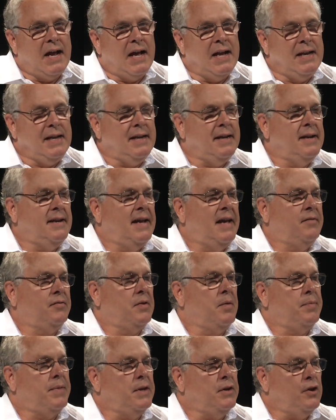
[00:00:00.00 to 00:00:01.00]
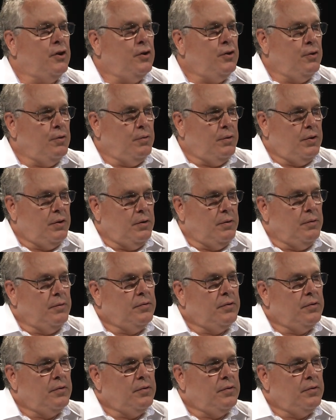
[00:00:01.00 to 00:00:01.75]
I needed to have something to do too.